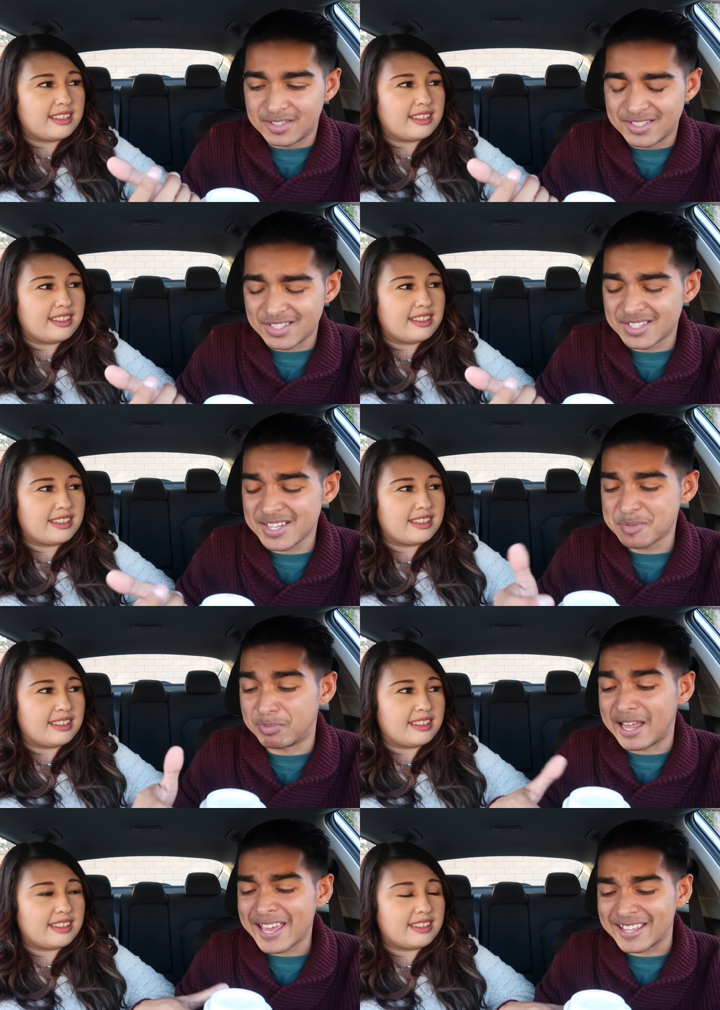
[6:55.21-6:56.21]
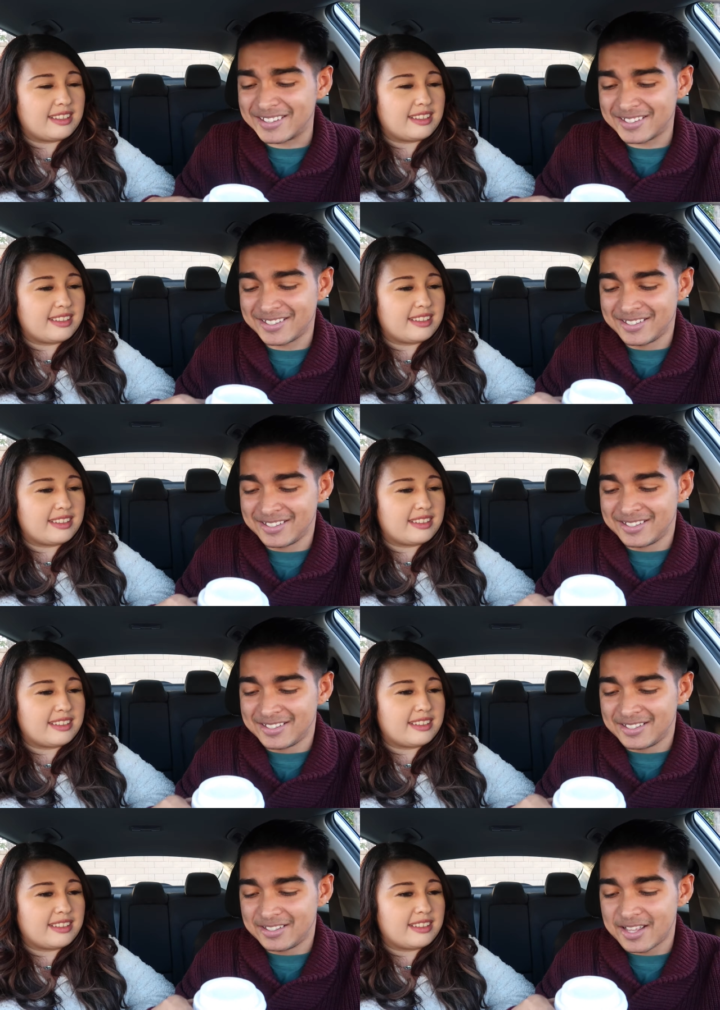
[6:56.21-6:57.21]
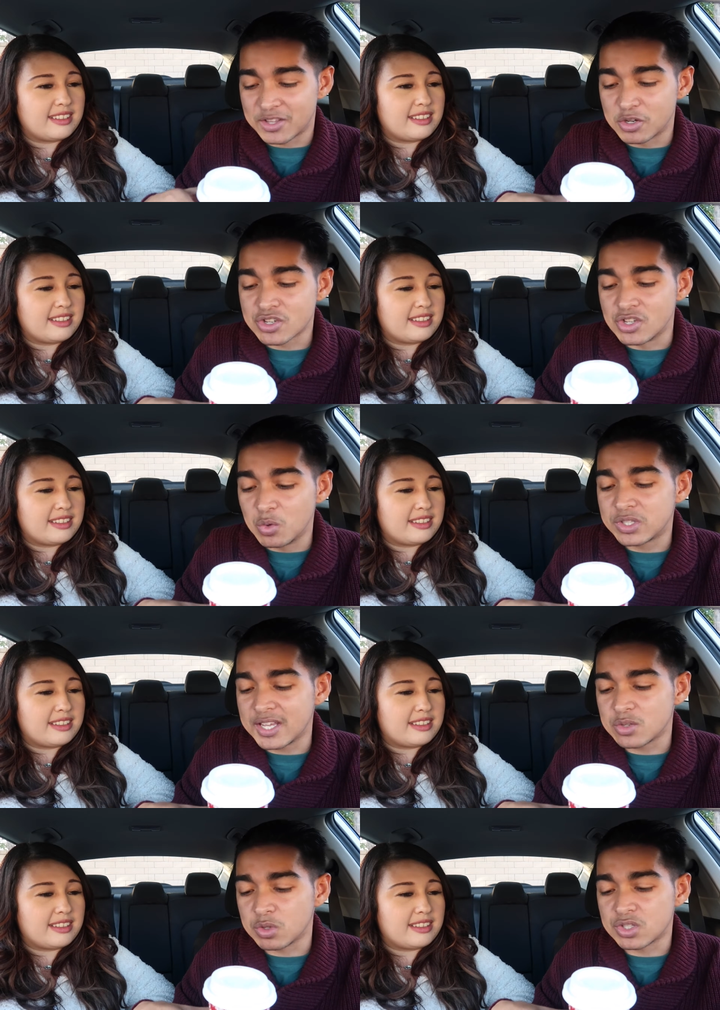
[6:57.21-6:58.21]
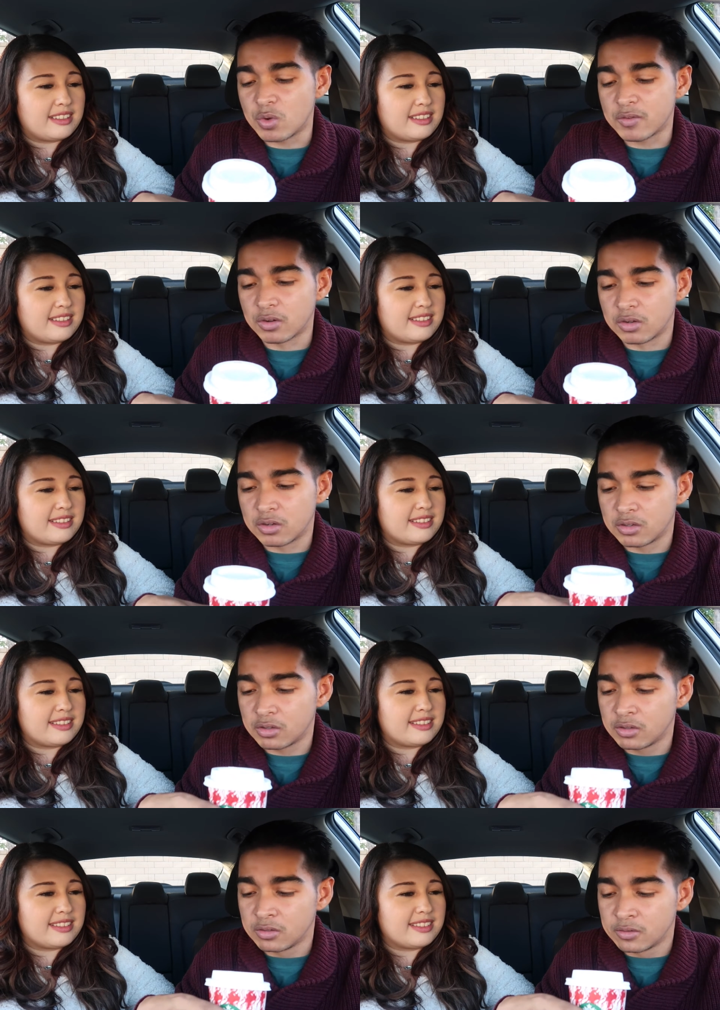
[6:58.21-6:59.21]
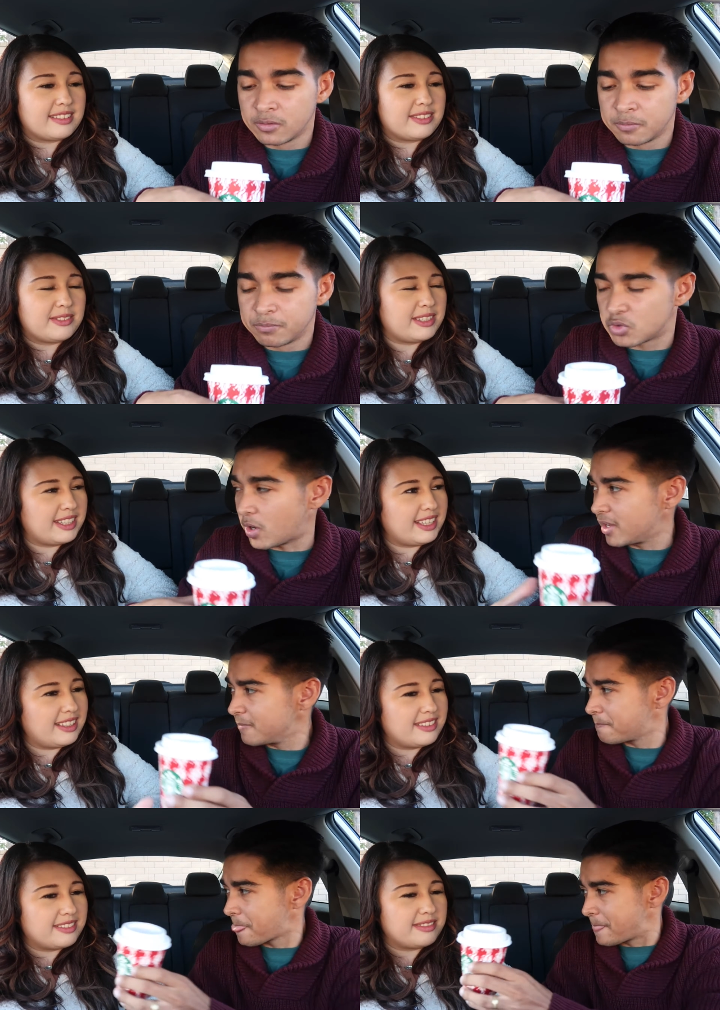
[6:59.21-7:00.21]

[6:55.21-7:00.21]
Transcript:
Speaker 1: it just tastes bland. Like there's no taste whatsoever. Try it.